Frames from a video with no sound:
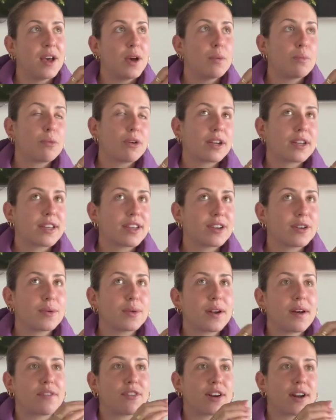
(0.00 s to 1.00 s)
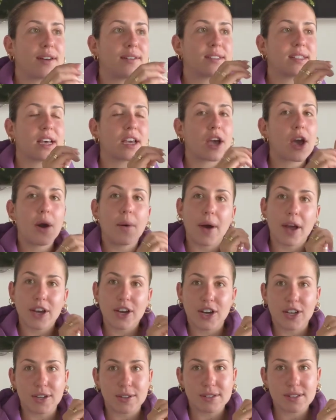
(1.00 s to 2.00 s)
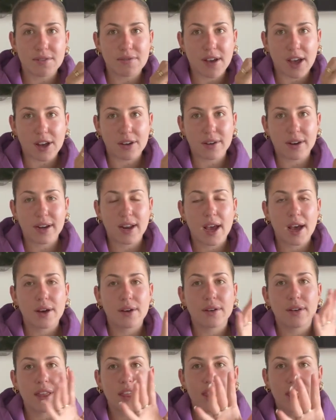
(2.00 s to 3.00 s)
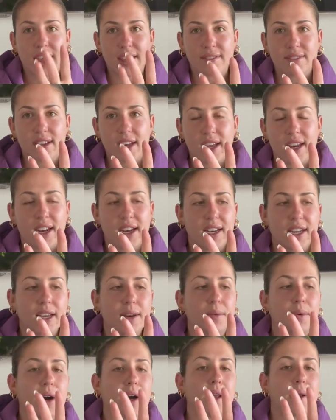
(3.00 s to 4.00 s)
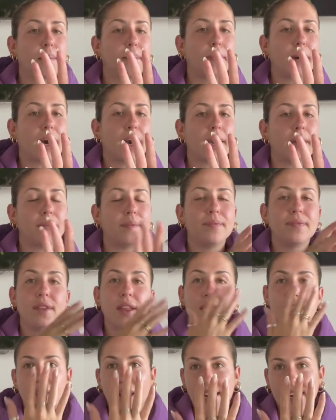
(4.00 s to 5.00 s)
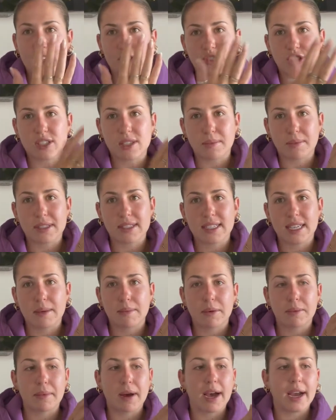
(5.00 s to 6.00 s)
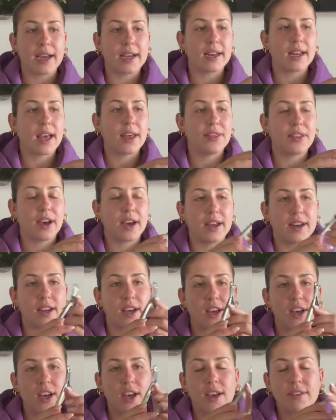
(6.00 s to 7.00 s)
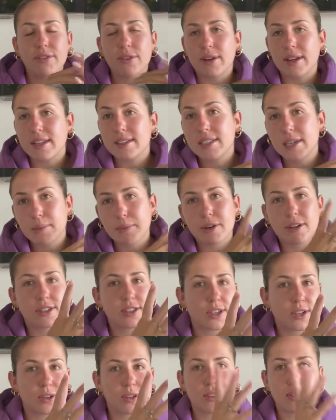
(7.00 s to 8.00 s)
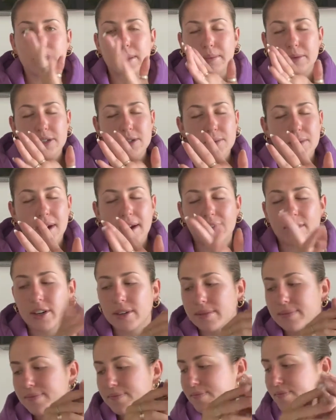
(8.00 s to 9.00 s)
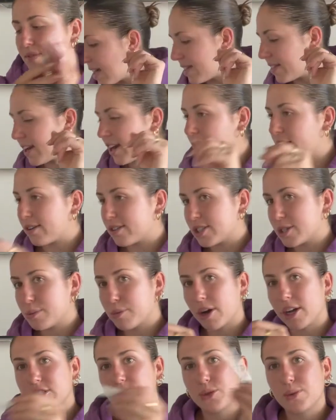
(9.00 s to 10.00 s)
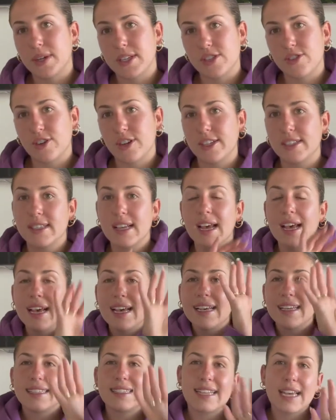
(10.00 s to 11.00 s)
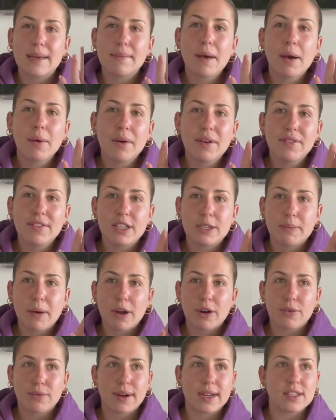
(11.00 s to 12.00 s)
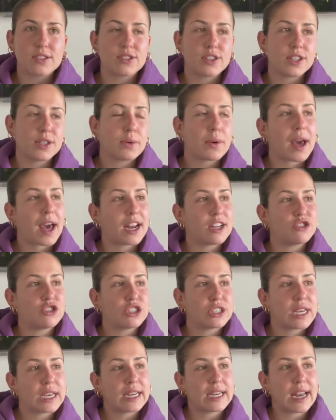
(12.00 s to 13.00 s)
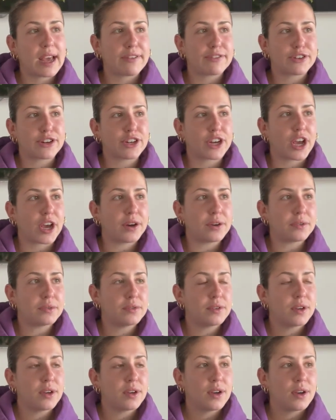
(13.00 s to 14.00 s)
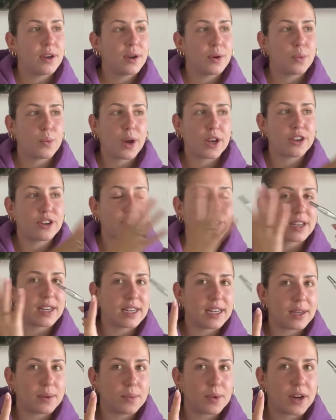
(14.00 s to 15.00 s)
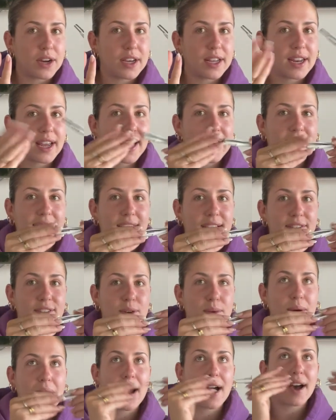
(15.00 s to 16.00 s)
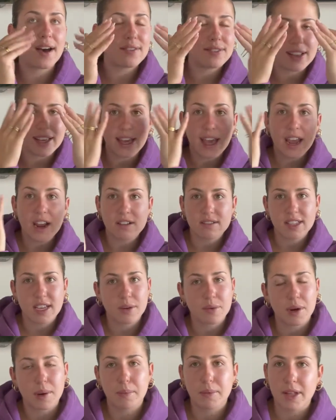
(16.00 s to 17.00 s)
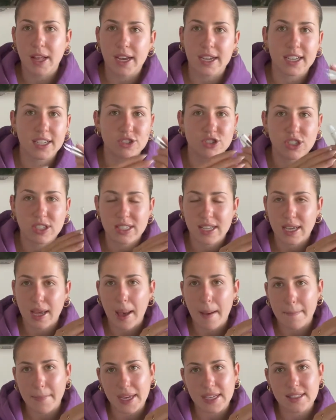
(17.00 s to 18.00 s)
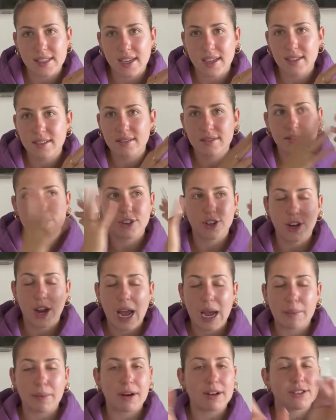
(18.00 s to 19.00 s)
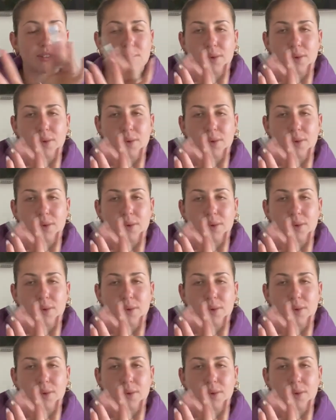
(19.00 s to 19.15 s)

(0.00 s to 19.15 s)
breaking or whatever, and I was like, oh, I could use a file right now. Thankfully I didn't need one, but that is just something to keep in mind. And then if you need clippers, cuticle clippers, whatever. And then I also brought tweezers. Same how I feel about a razor, you kind of just like never know when you're gonna need one. And if you have like hairs that you want to pluck, it's just like amazing for your eyebrows,